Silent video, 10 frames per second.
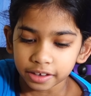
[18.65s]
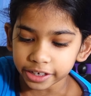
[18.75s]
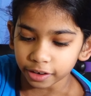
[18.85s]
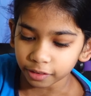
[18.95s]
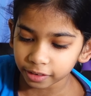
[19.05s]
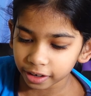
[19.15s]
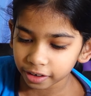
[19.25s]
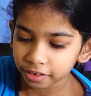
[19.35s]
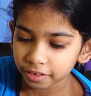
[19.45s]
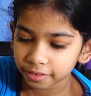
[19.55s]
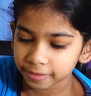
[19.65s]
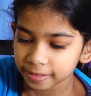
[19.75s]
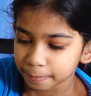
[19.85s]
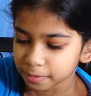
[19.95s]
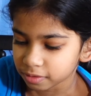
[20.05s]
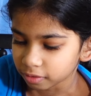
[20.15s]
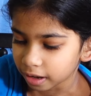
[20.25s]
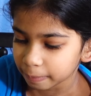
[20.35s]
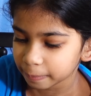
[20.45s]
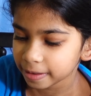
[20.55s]
yogurt, some
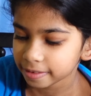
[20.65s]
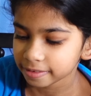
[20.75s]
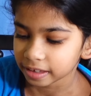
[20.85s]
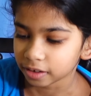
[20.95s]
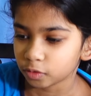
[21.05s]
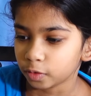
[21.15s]
strawberries,